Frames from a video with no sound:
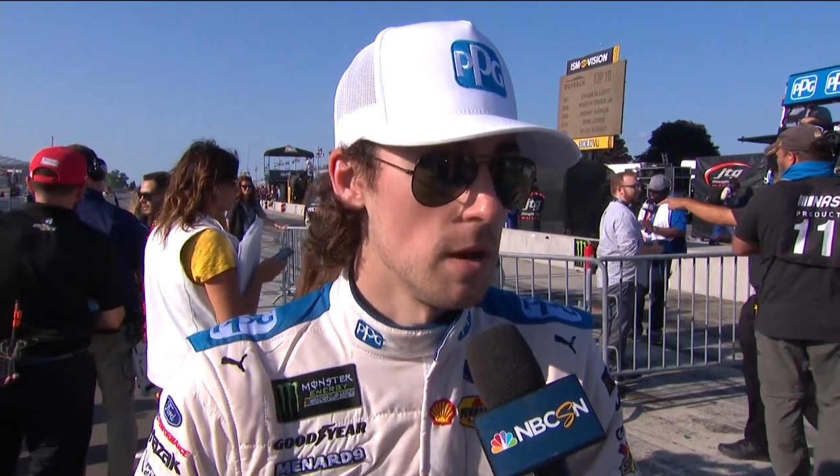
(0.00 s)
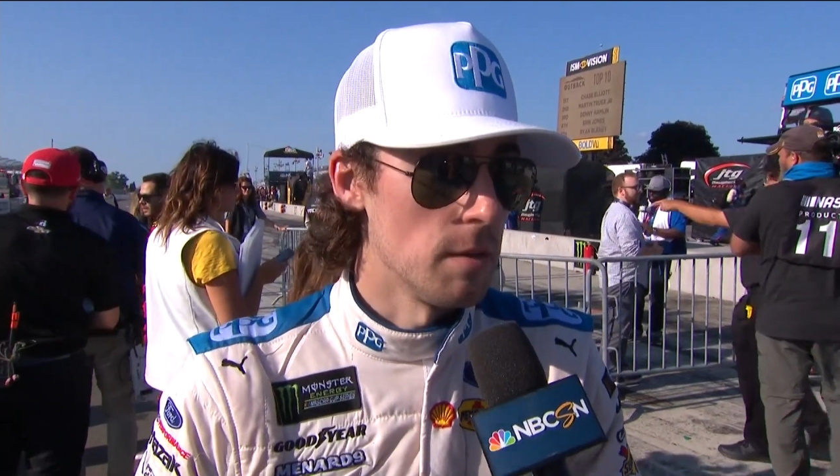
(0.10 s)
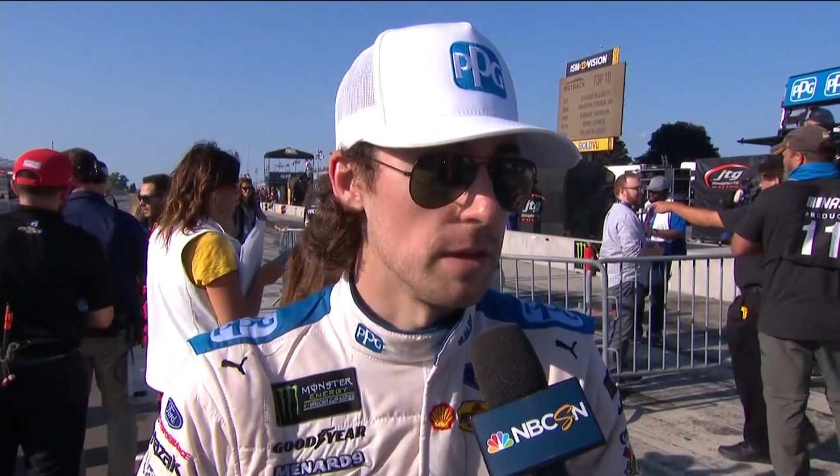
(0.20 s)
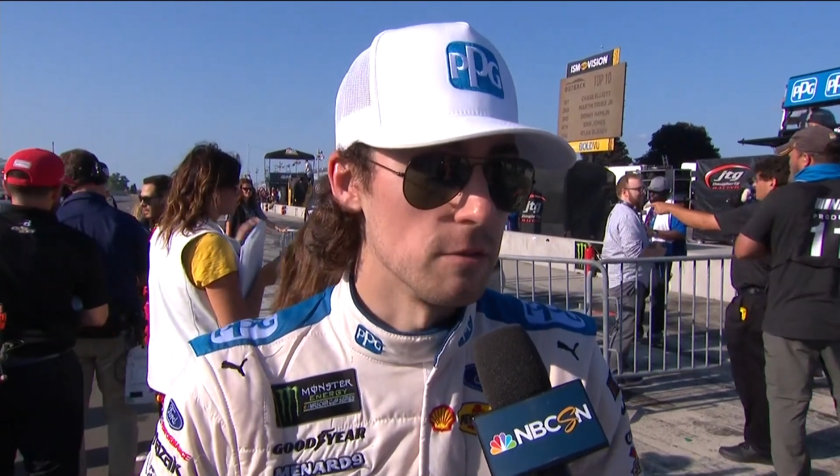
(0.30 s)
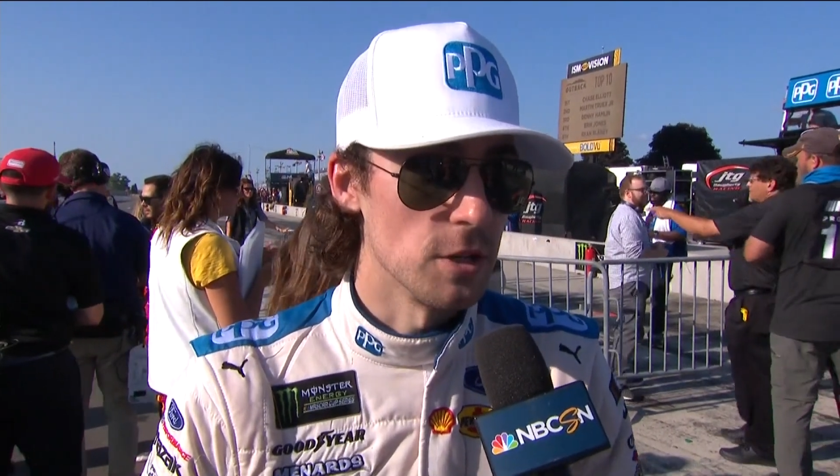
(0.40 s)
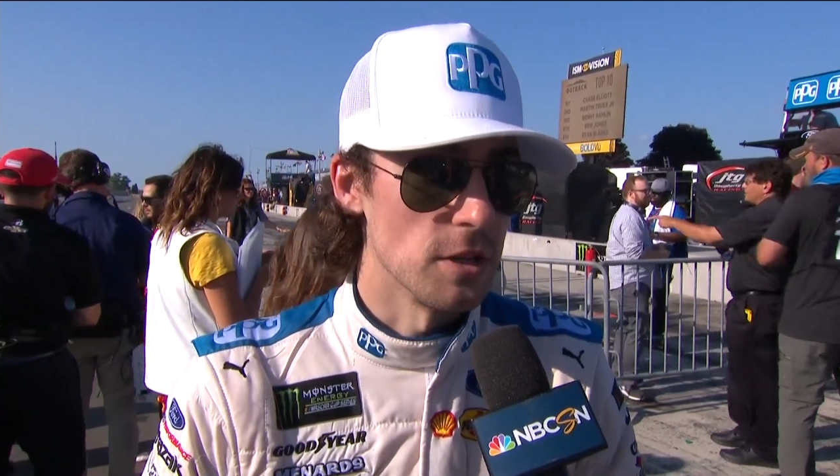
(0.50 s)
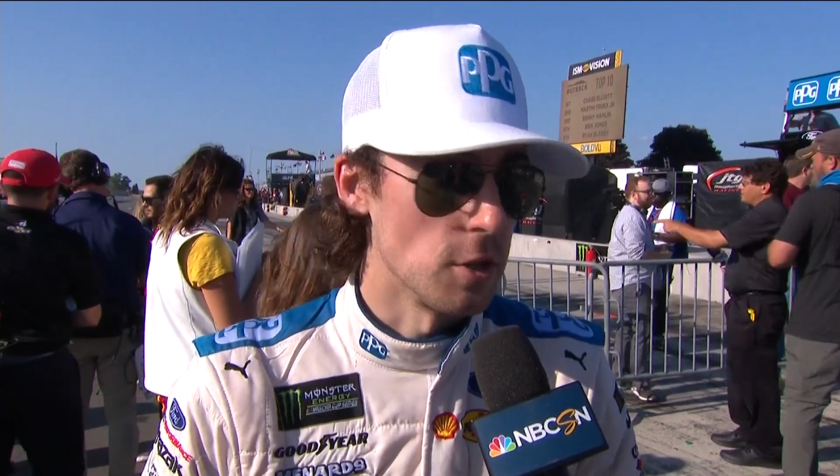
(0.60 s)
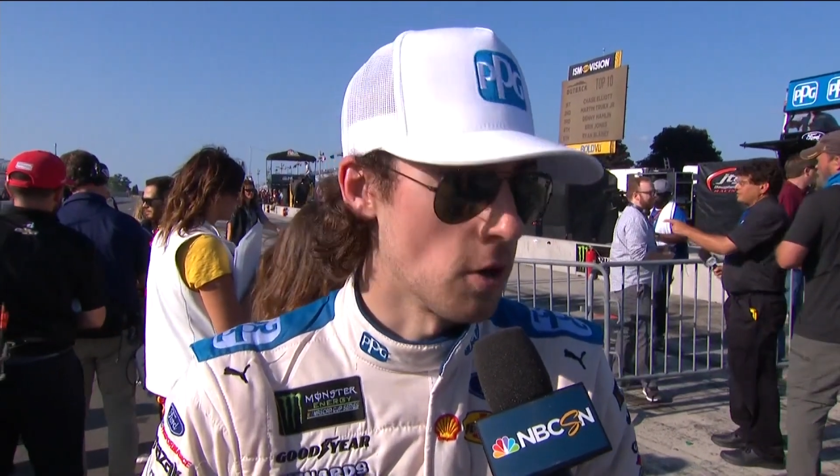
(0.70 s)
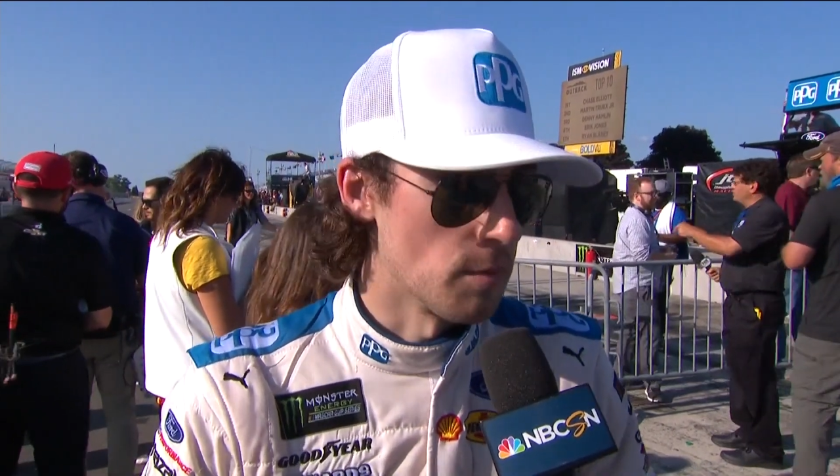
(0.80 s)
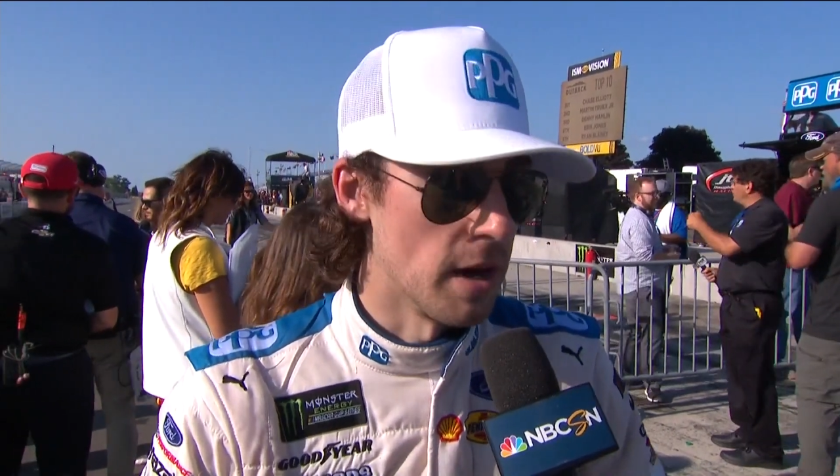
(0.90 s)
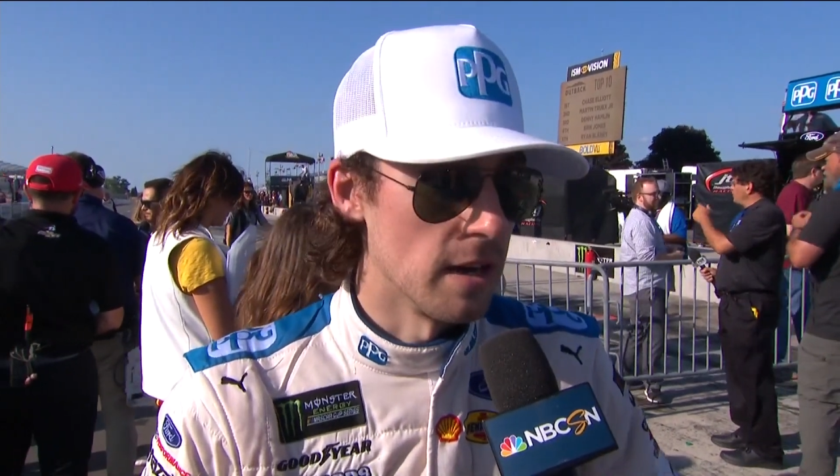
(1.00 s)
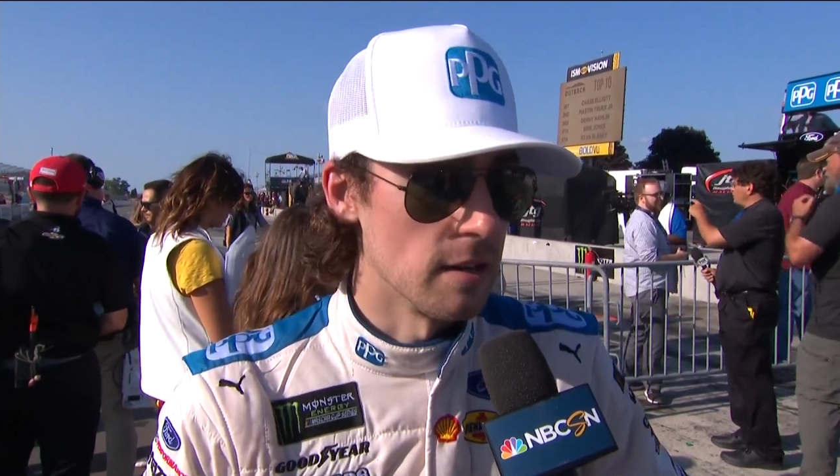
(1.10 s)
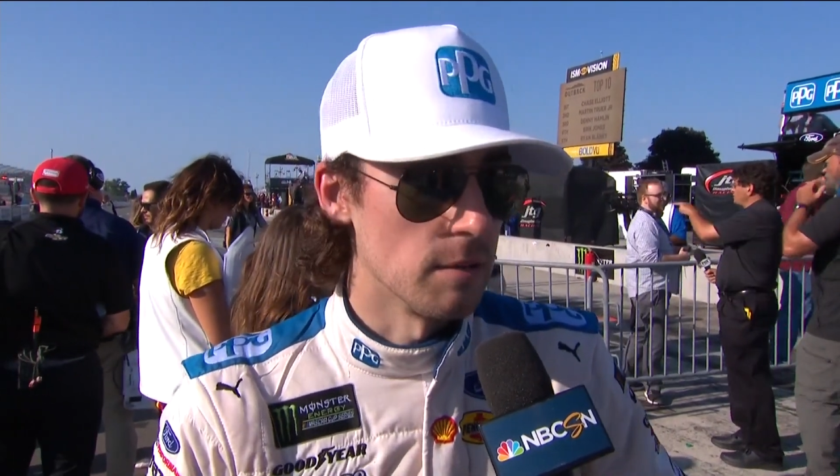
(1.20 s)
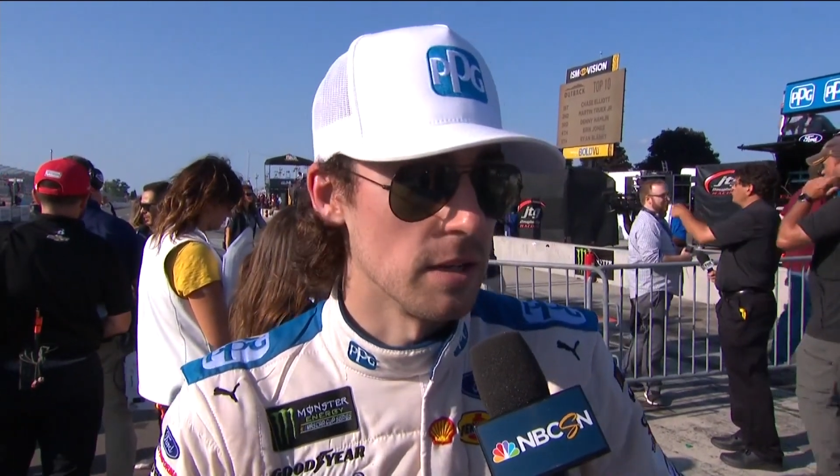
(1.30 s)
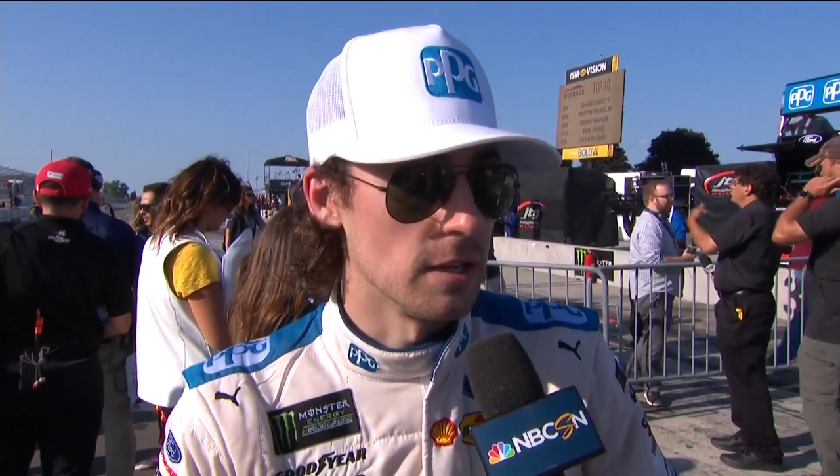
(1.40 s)
I mean, it was good to talk about
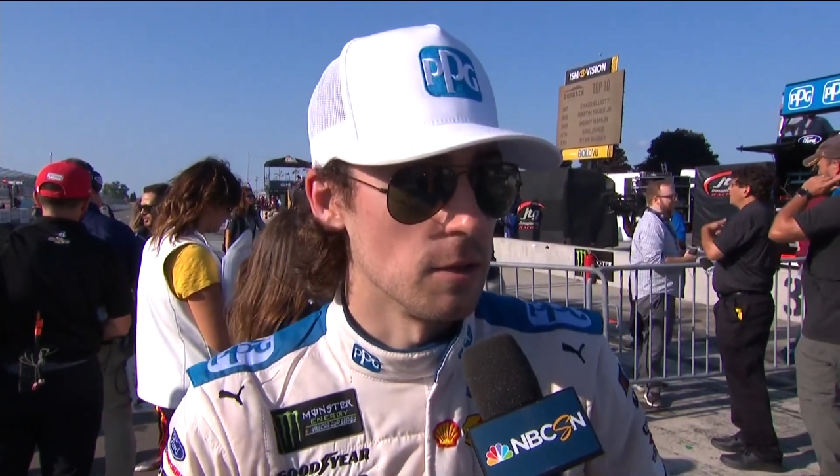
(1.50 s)
it. I mean,